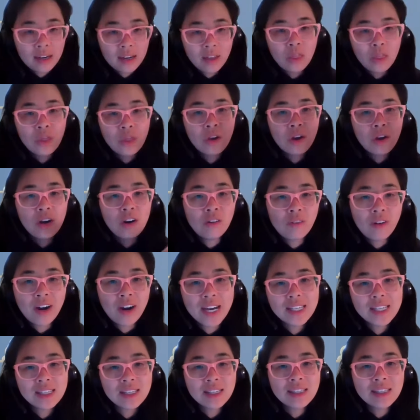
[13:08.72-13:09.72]
and third
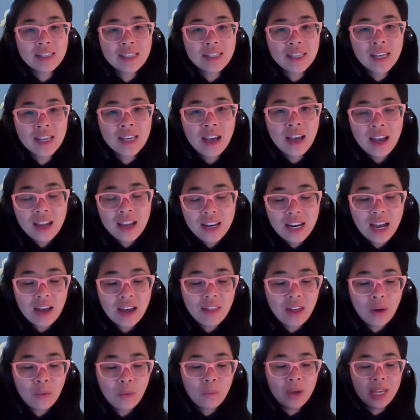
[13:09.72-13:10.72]
horizons now
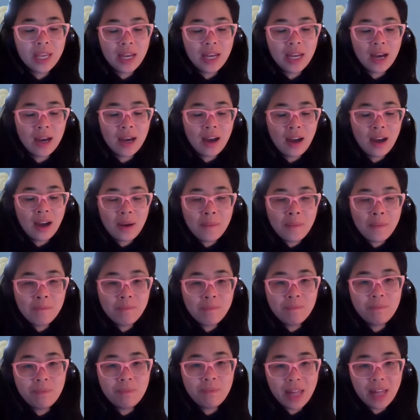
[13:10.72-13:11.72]
that we are
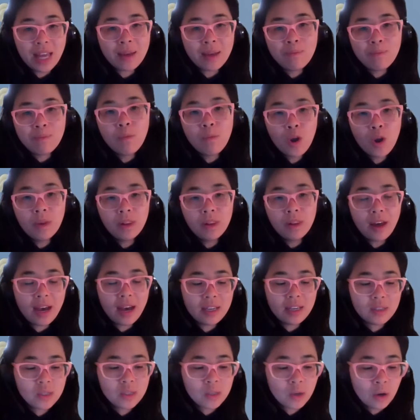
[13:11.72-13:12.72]
like
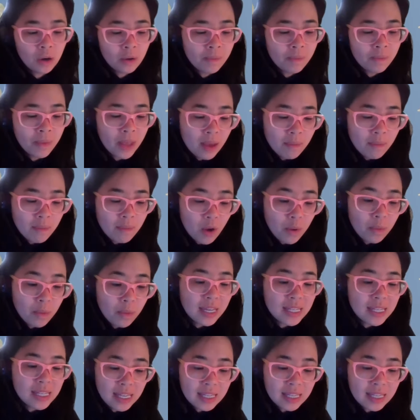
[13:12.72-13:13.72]
mobilized. So
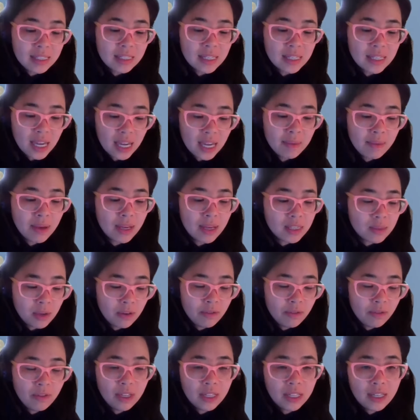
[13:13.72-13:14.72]
mobilizing as a team has
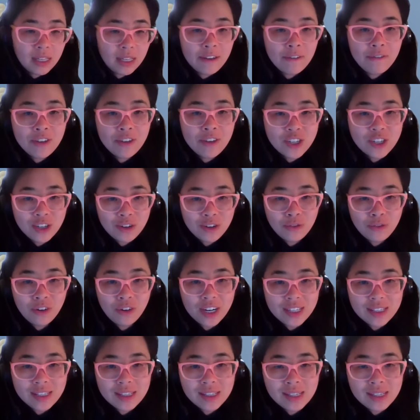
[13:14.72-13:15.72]
been really efficient for
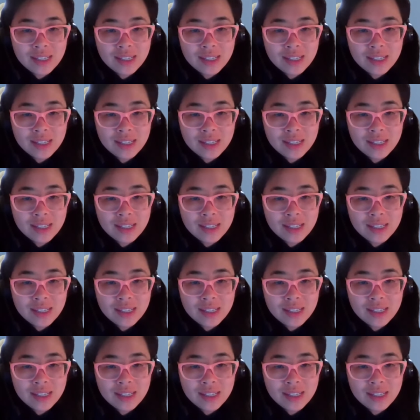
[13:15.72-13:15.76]
us.